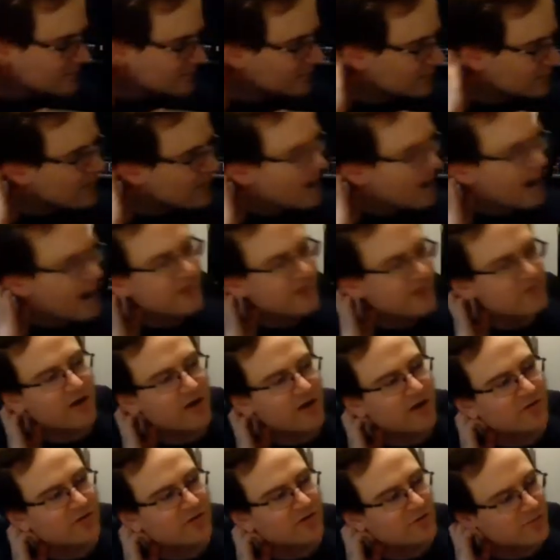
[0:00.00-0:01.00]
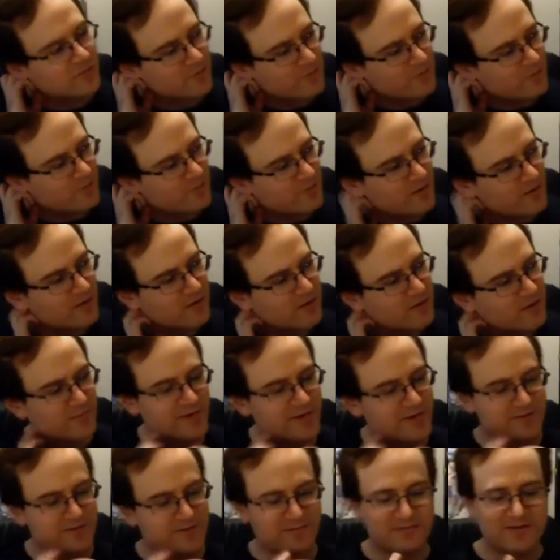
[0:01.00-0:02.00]
I talked to my
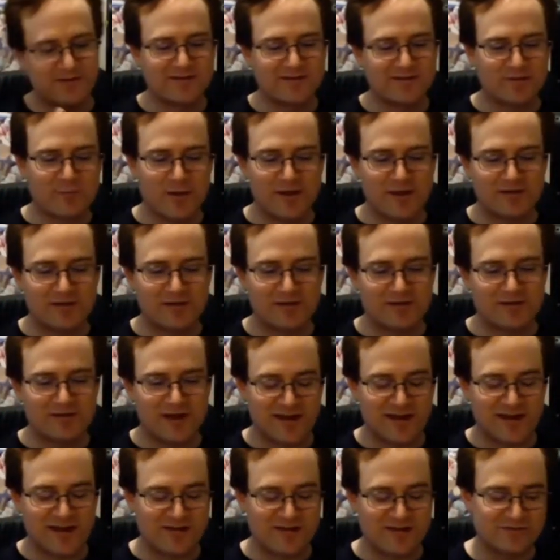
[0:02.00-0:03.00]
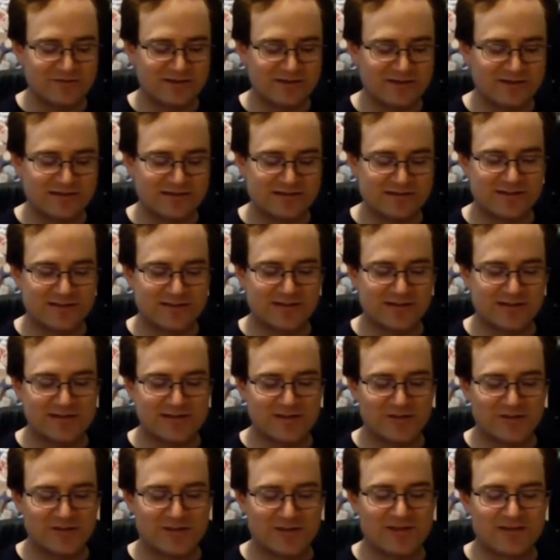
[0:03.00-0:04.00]
friend Spider Jack Angel, and he said that the
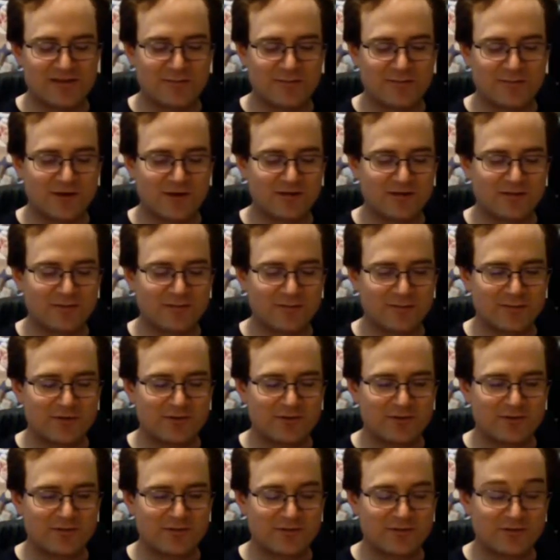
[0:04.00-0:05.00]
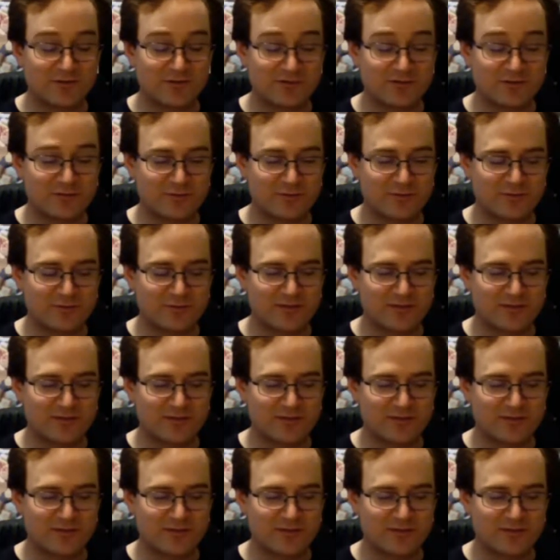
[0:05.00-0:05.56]
thing that bugged him about the first movie